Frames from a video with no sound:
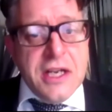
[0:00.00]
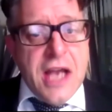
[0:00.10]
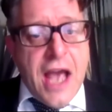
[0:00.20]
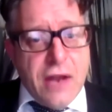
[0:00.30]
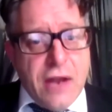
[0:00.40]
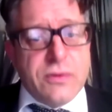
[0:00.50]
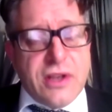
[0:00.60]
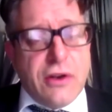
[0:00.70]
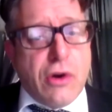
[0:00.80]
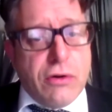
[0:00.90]
and also
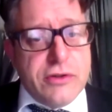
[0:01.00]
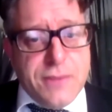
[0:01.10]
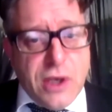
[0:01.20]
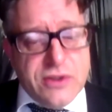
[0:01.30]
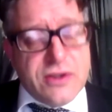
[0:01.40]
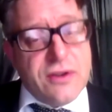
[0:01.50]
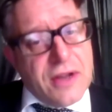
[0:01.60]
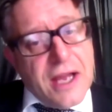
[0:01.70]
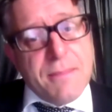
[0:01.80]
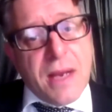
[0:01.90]
the contribution that
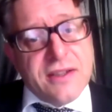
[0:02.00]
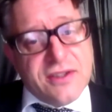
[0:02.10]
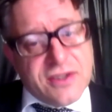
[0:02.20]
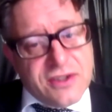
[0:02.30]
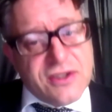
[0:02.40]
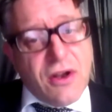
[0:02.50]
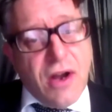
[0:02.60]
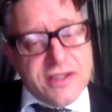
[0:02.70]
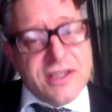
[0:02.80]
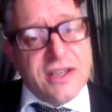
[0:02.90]
they make to
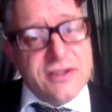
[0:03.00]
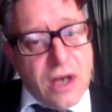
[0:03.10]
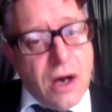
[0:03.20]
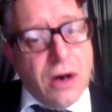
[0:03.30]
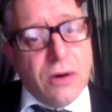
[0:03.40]
society as a whole.